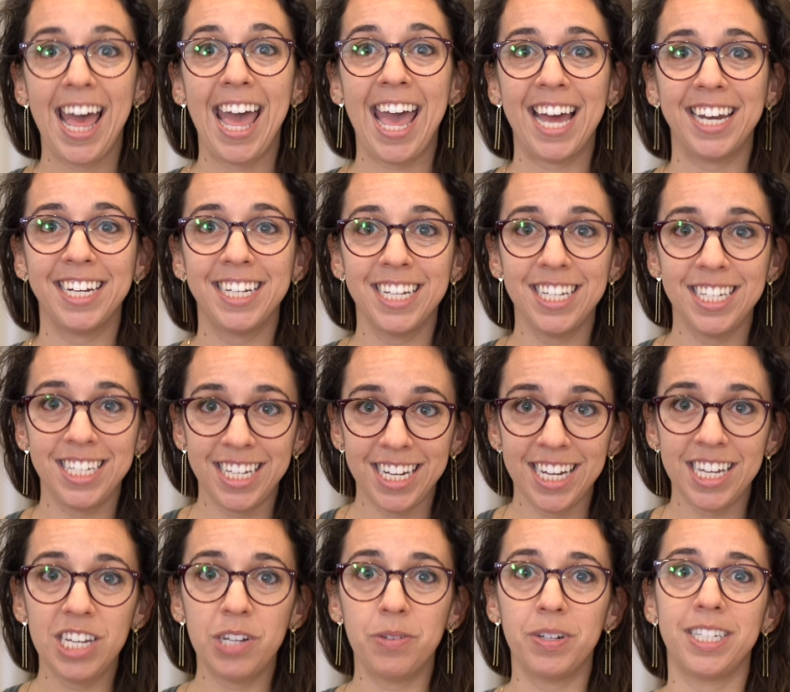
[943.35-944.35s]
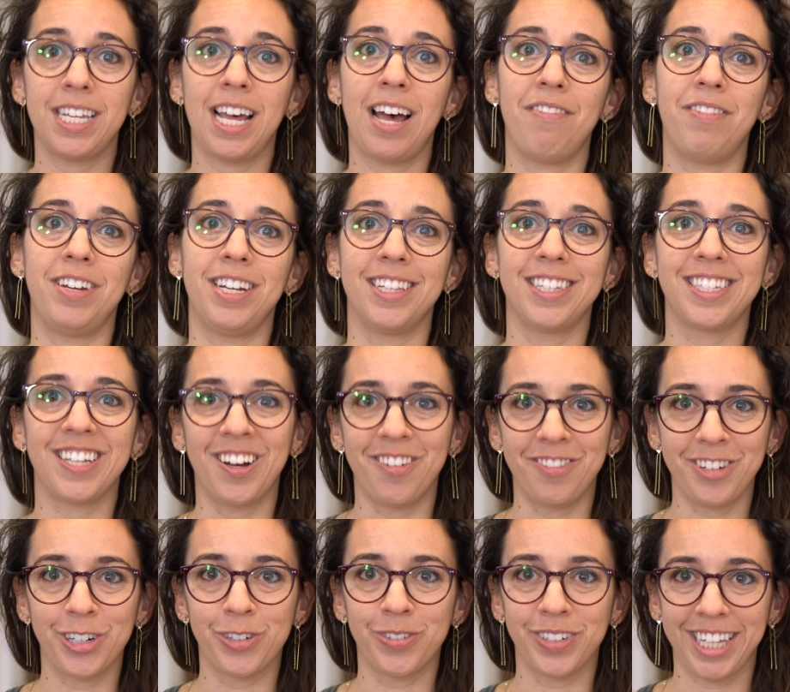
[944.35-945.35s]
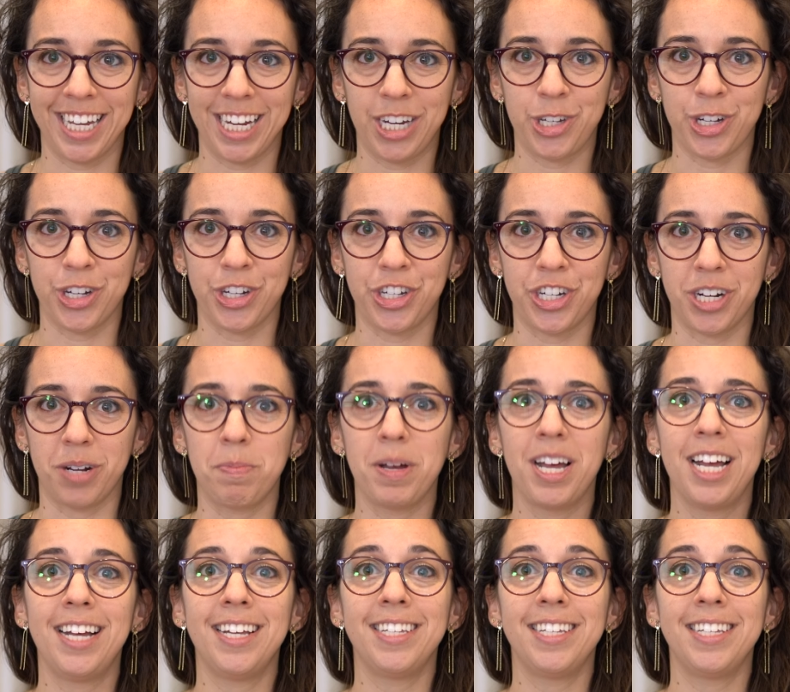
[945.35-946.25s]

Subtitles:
and continuous evidence of your relationship,